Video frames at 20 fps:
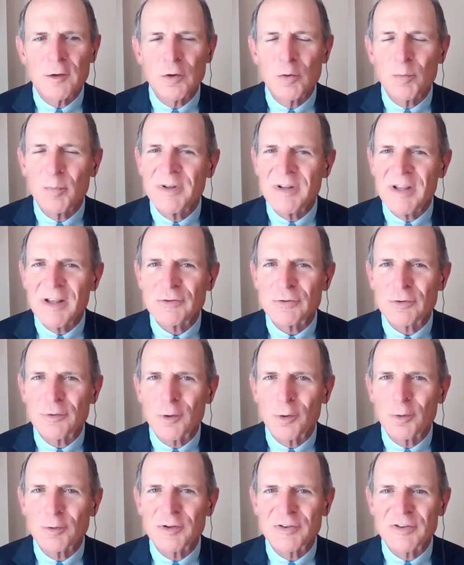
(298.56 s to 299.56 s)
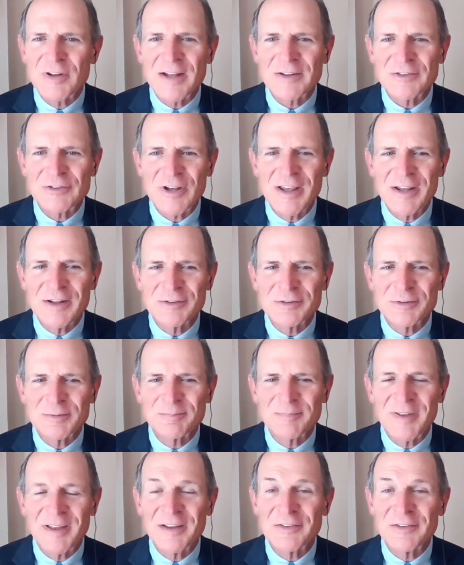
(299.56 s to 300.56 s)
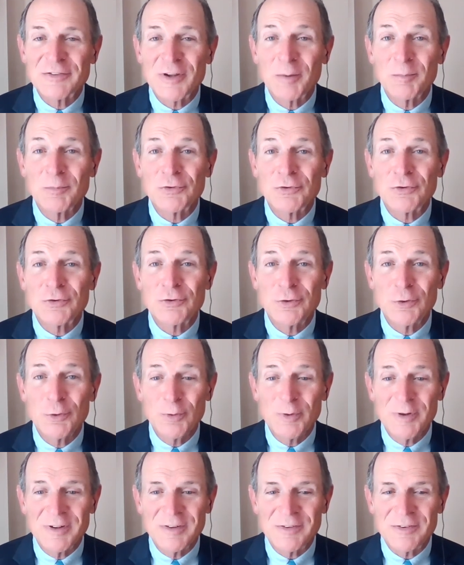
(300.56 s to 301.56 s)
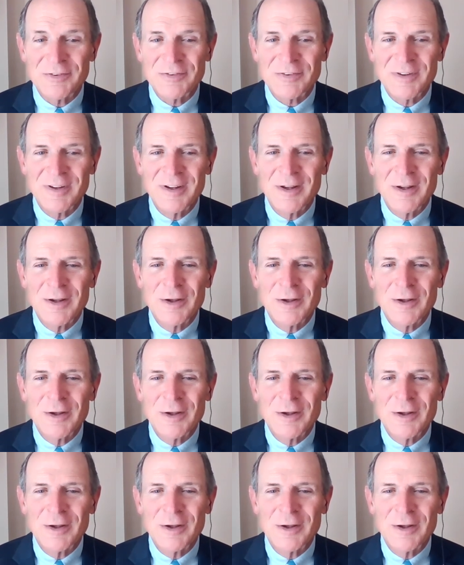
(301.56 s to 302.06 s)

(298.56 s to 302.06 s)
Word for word: Human nature, though, does not change, and some students